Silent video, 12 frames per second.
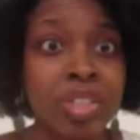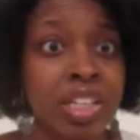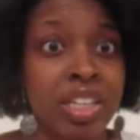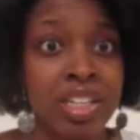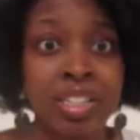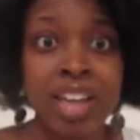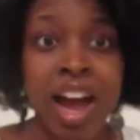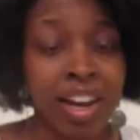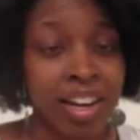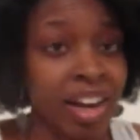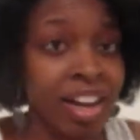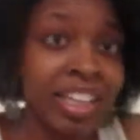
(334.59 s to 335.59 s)
He's
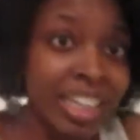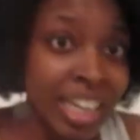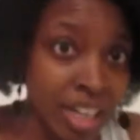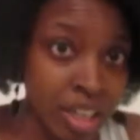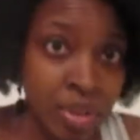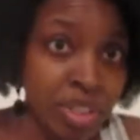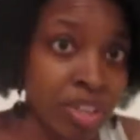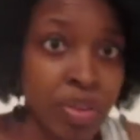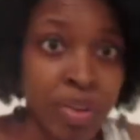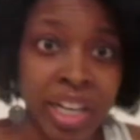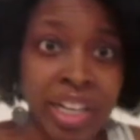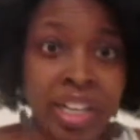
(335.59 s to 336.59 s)
not hugging animals
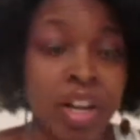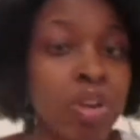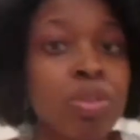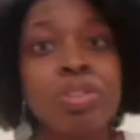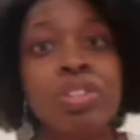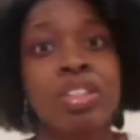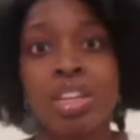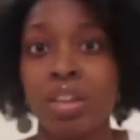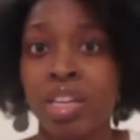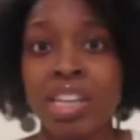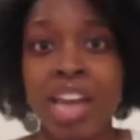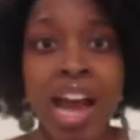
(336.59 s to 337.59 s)
everywhere he goes
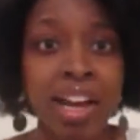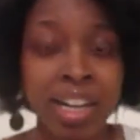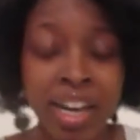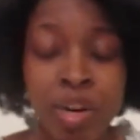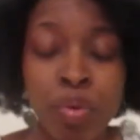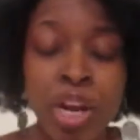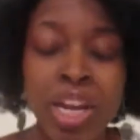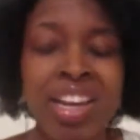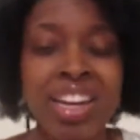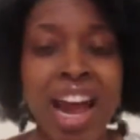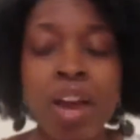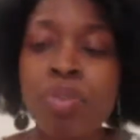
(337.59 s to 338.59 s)
in that kind of
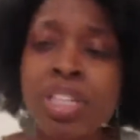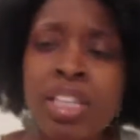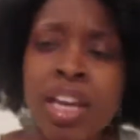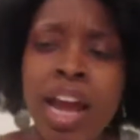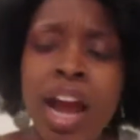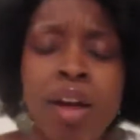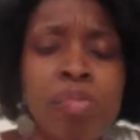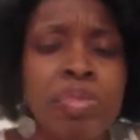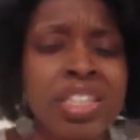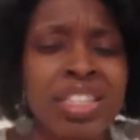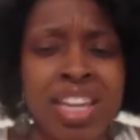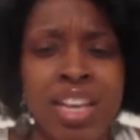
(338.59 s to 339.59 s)
way. And I would say I'm
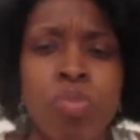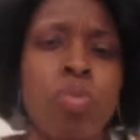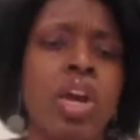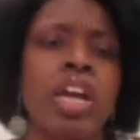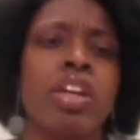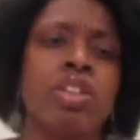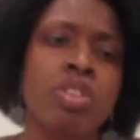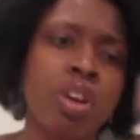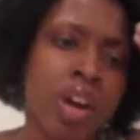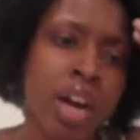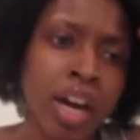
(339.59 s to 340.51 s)
the same way. You know,